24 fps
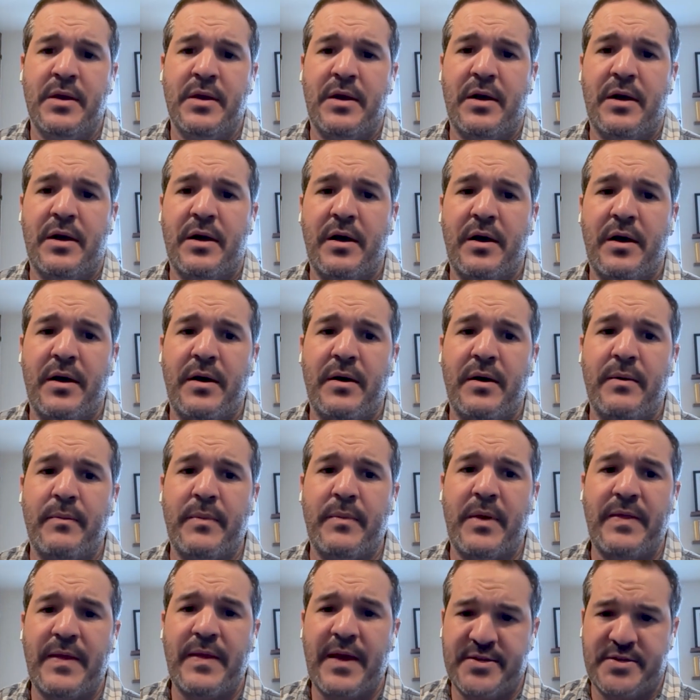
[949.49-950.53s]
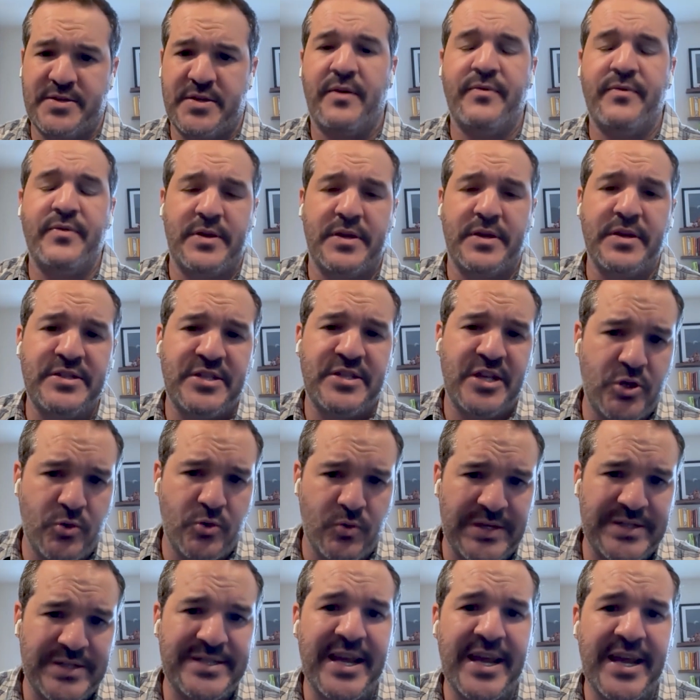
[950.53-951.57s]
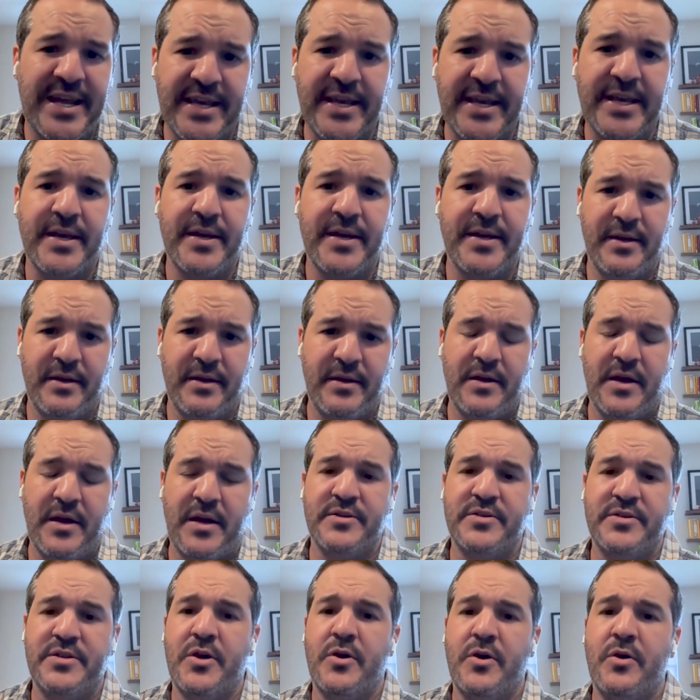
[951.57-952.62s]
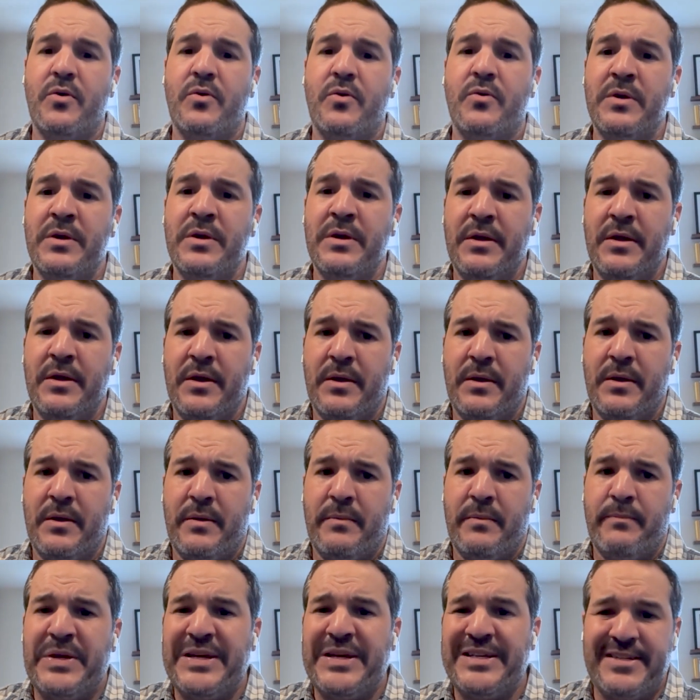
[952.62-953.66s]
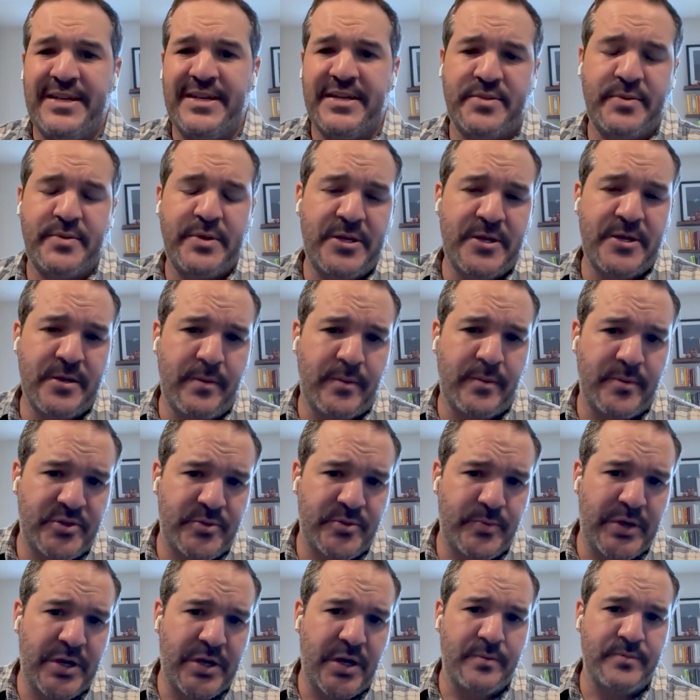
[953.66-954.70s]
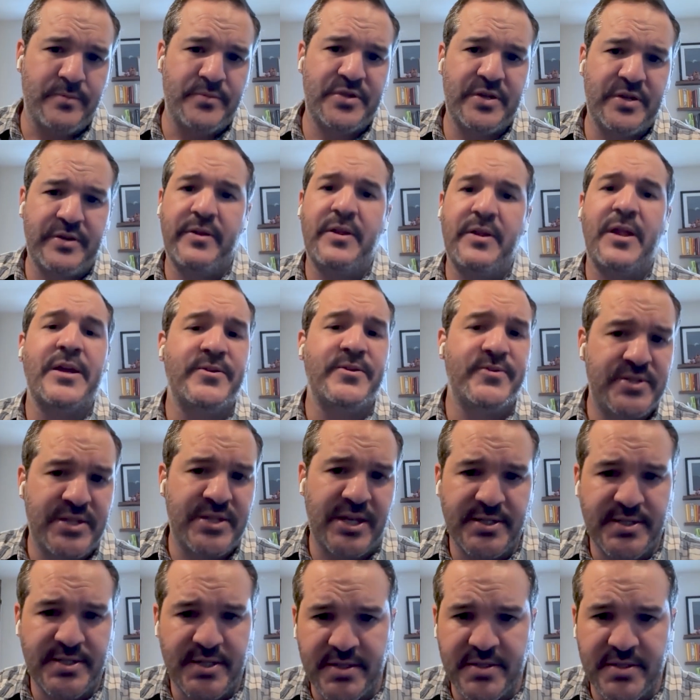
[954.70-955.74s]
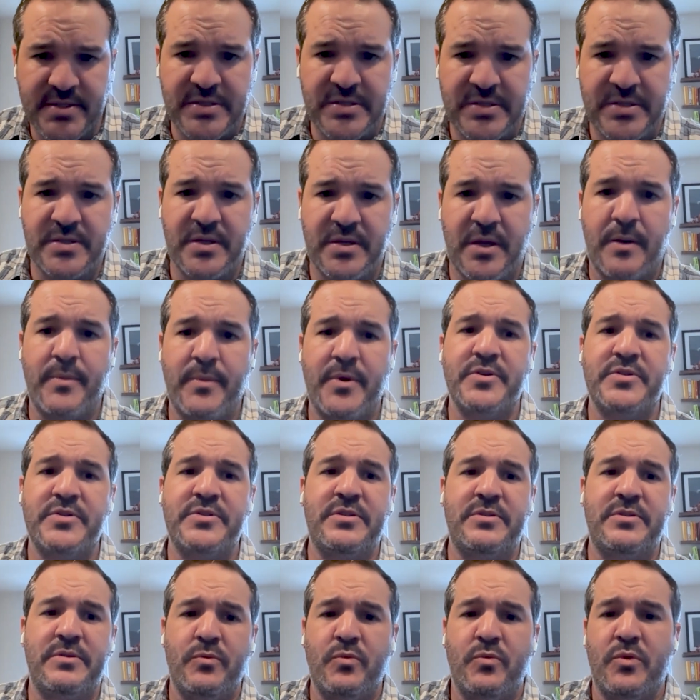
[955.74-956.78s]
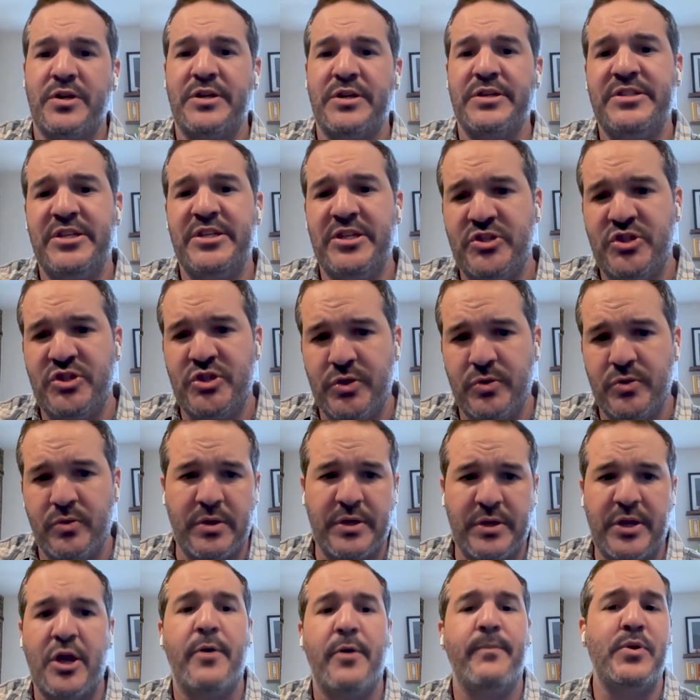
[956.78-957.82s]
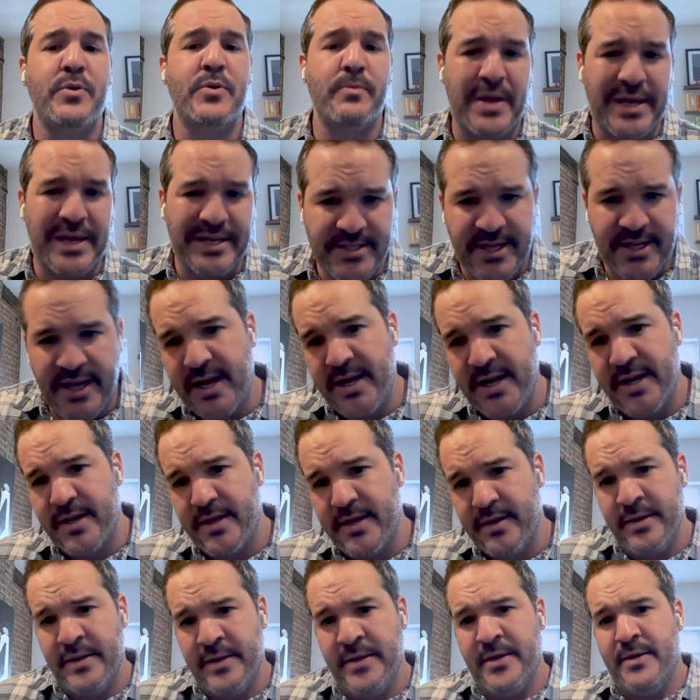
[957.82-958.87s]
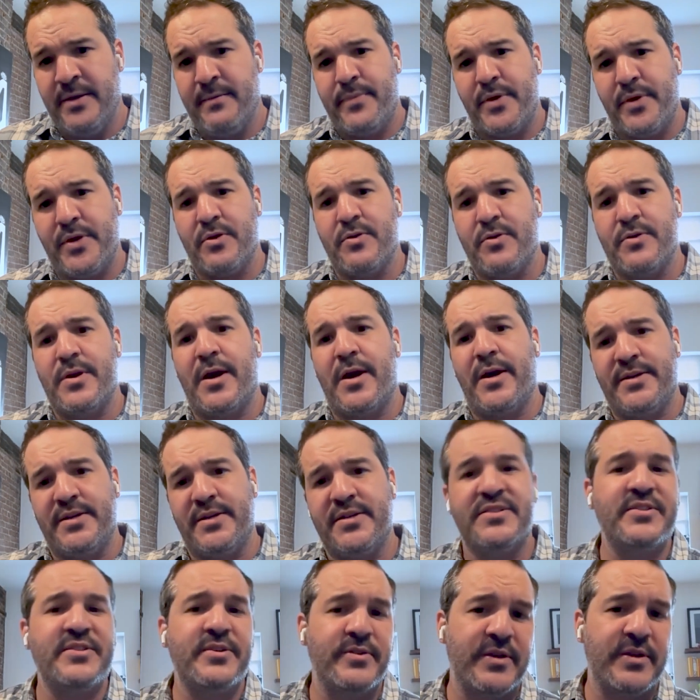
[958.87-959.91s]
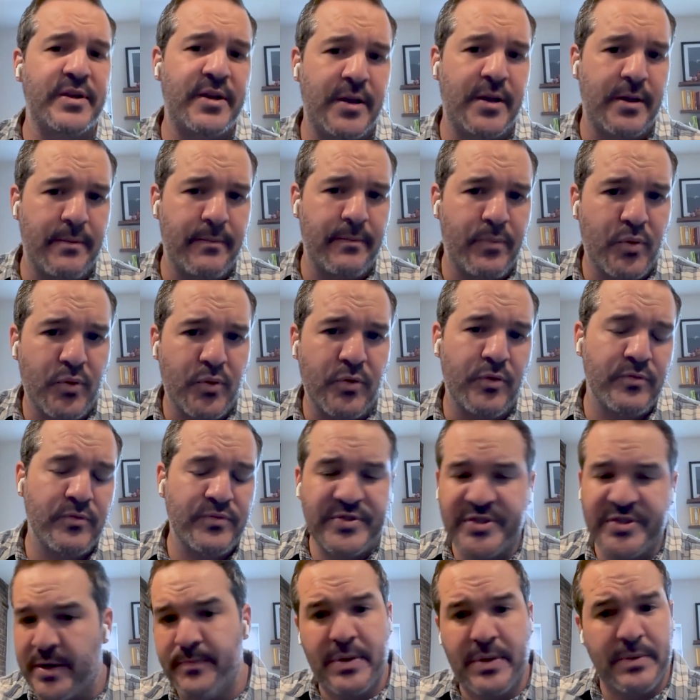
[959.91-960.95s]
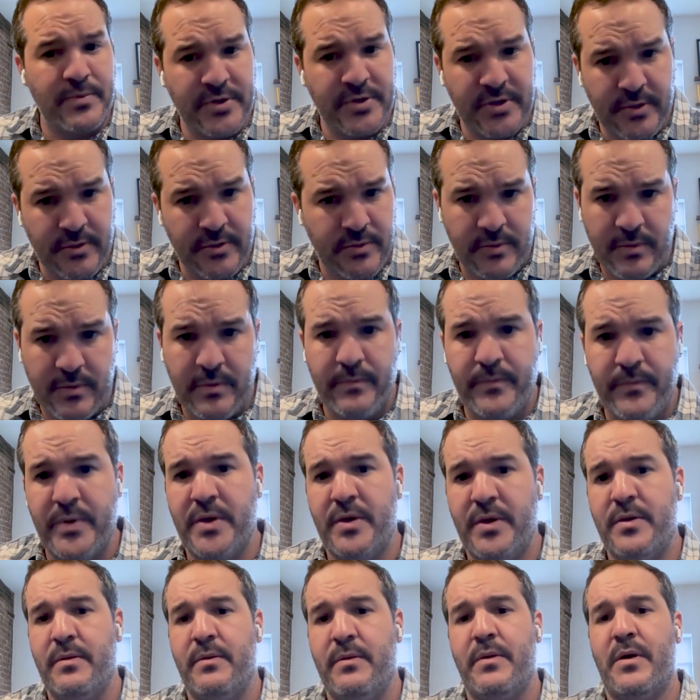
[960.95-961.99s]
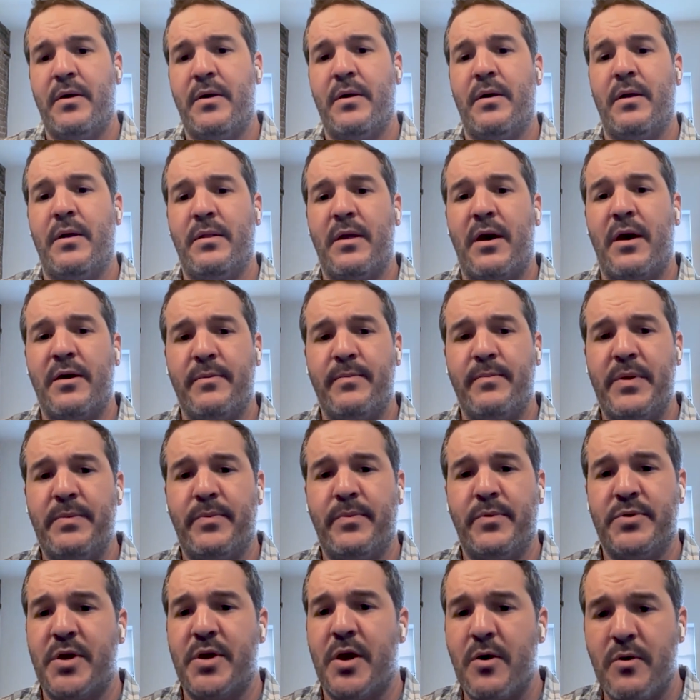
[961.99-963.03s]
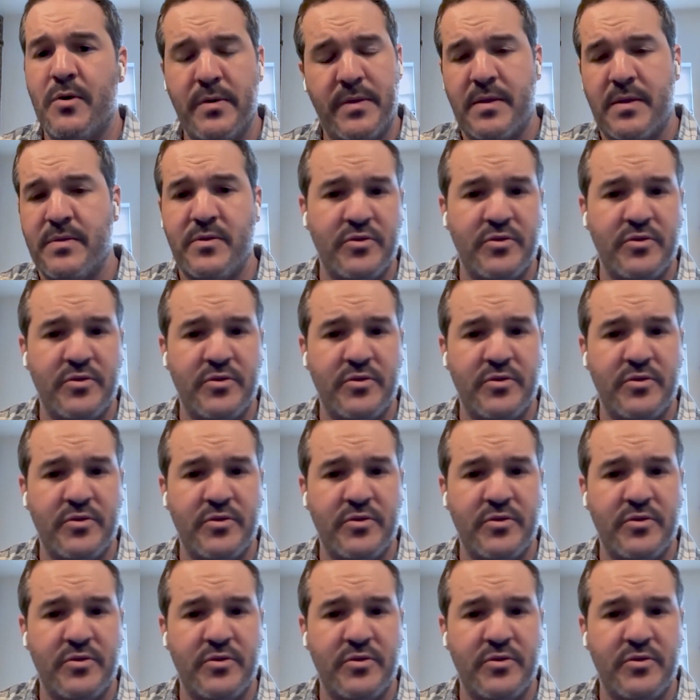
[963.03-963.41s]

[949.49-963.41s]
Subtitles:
And that's often continuing taking it. And so PTSD almost becomes a life sentence. Almost, we're going to teach you, we're going to help you maintain it, but you're not necessarily going to improve. Some people do, but a lot of people don't. And then